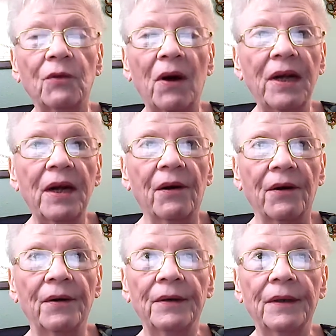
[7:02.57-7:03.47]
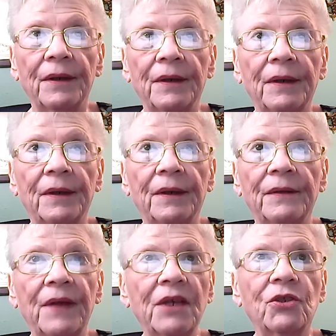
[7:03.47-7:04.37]
right here.
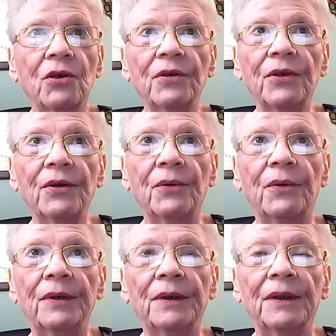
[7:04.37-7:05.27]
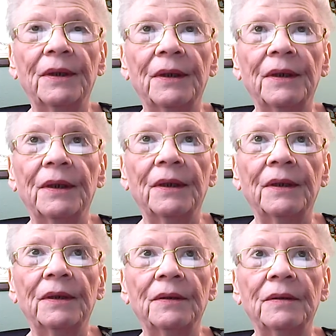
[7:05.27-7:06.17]
They sure do.
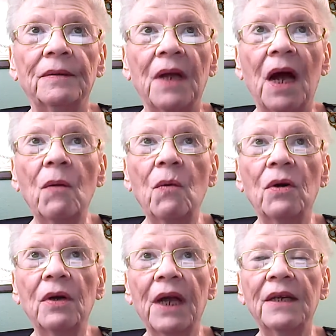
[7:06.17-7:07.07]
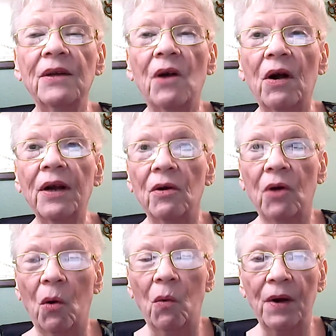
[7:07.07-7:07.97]
Now, I will get an article
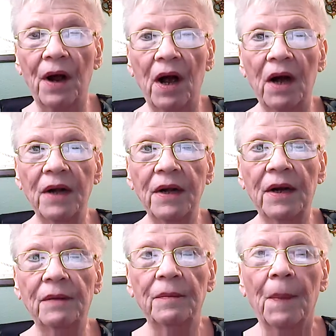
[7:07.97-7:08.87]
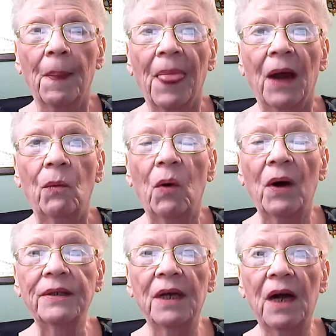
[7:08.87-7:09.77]
going on
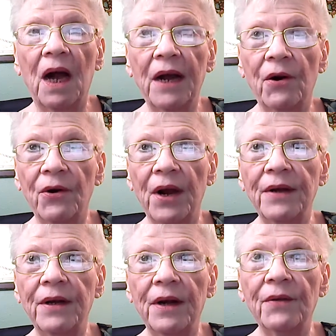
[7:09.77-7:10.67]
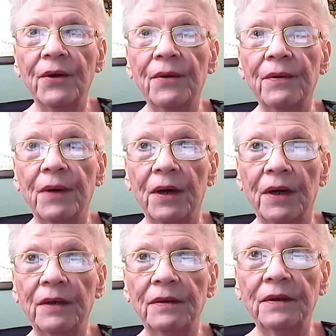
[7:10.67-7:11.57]
what I heard on another
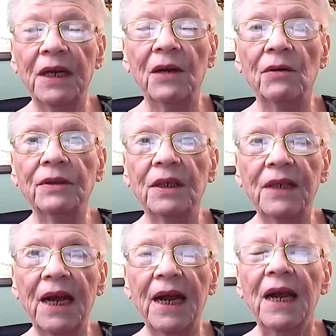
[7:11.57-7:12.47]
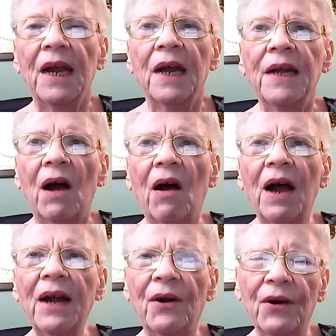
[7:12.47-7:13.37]
deal today. Now,
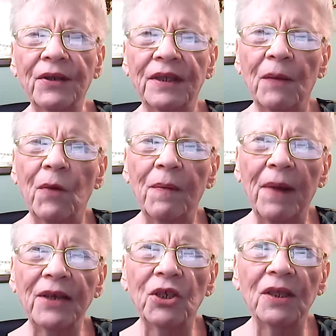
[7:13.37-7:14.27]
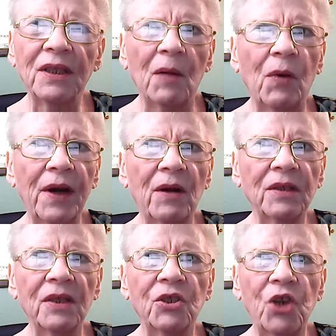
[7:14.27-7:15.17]
I heard someone mention someone
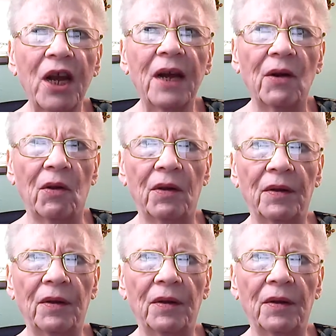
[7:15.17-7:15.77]
else's channel.